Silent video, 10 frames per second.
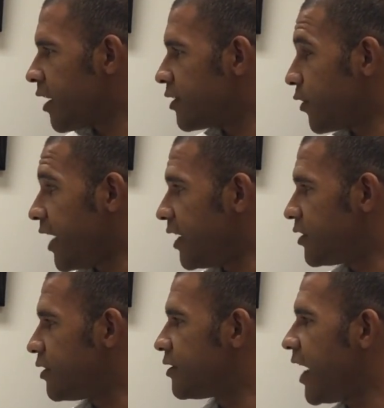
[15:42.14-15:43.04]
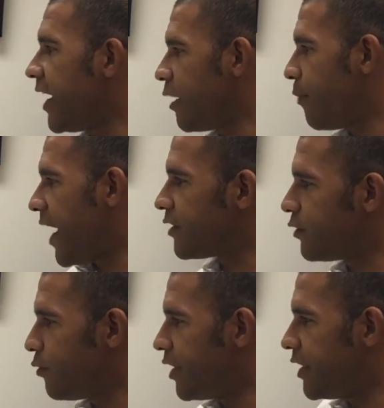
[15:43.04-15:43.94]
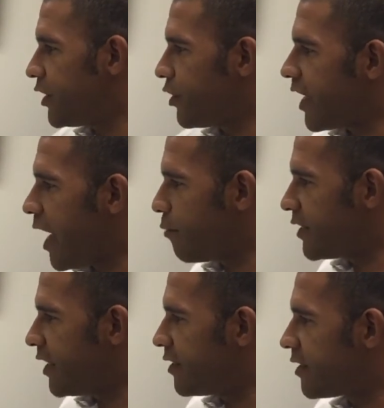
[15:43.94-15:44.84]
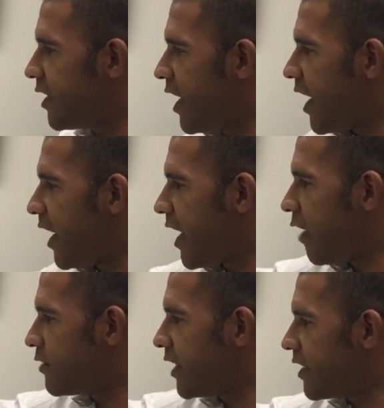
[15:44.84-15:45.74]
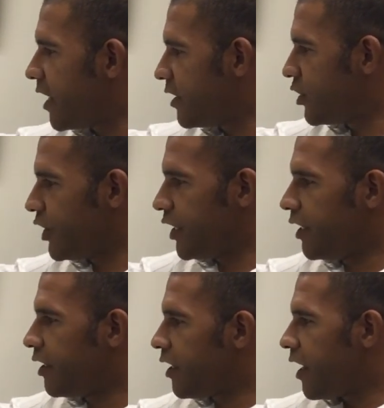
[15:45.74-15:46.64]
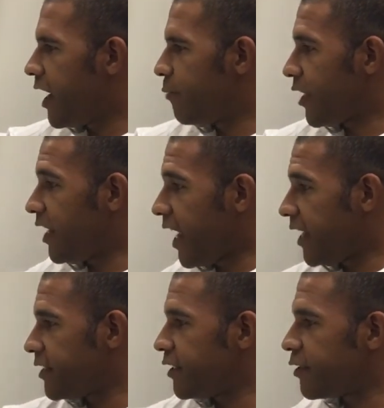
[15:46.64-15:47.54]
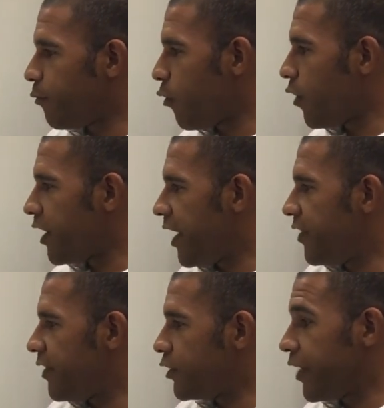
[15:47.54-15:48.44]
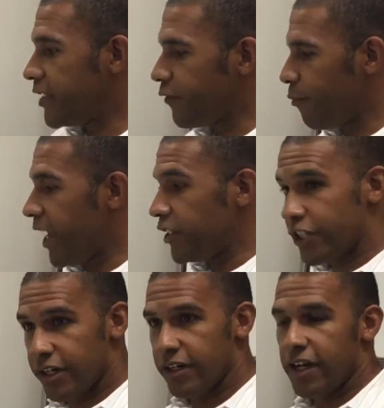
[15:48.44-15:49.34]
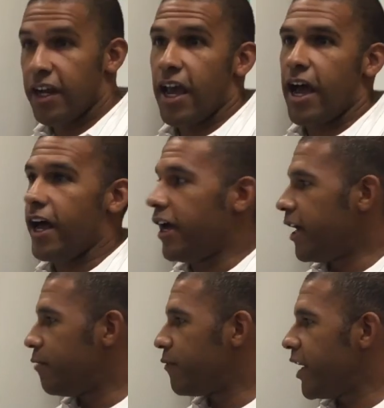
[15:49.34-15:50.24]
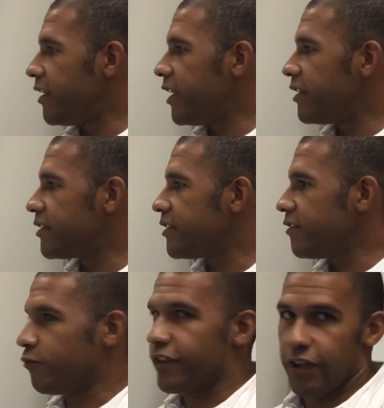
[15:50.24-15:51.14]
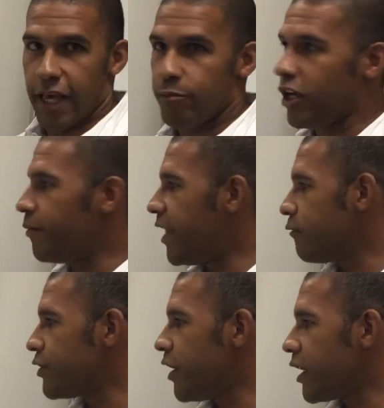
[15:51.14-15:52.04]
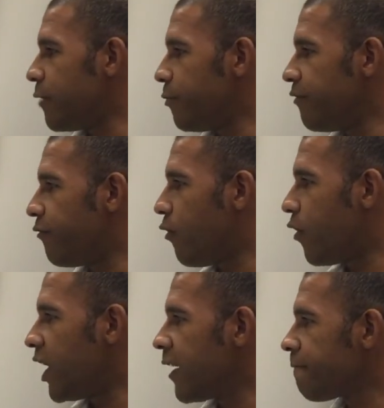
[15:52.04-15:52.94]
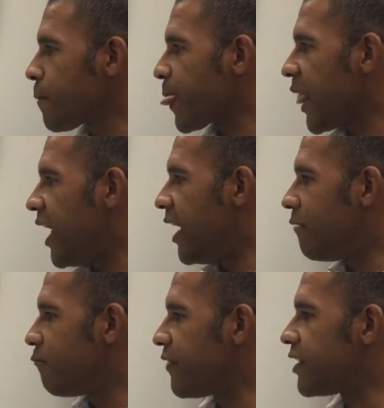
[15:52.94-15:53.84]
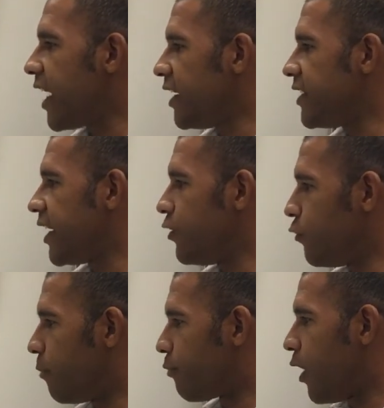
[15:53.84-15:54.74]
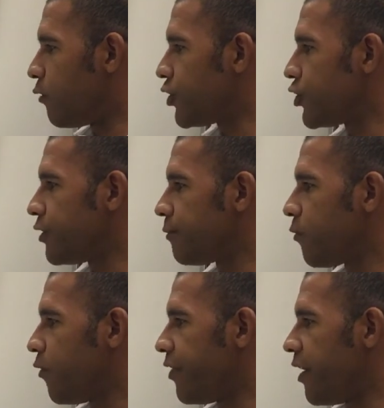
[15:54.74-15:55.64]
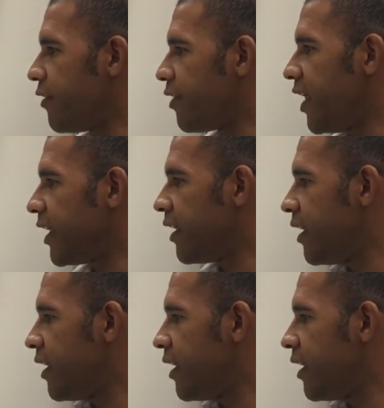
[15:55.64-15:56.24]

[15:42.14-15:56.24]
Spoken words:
So kind of tying it back to the digital competence and how technology can enhance and support, and then the transformation. It's with the light bulb that I was talking about before. We have to kind of take a new approach with everything.